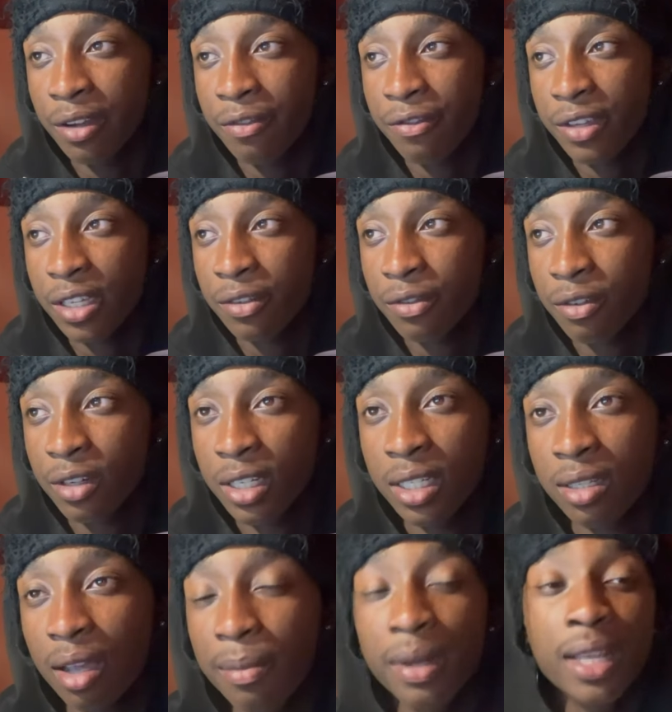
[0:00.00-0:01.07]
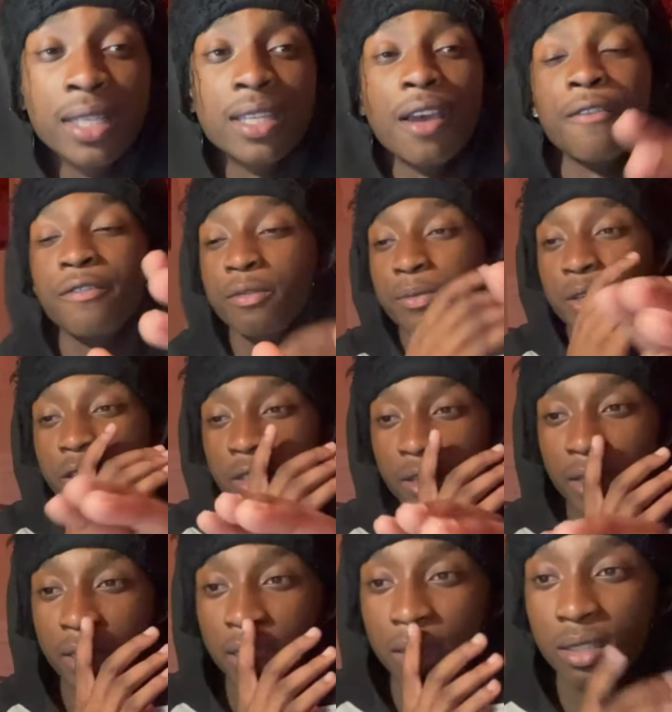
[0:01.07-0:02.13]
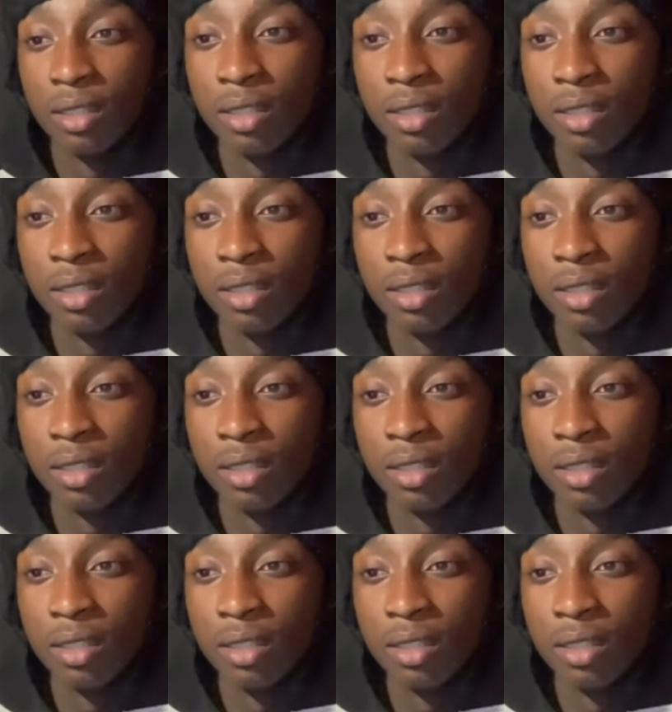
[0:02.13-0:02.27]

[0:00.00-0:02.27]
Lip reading: fits for real, so I'ma let y'all females rate this.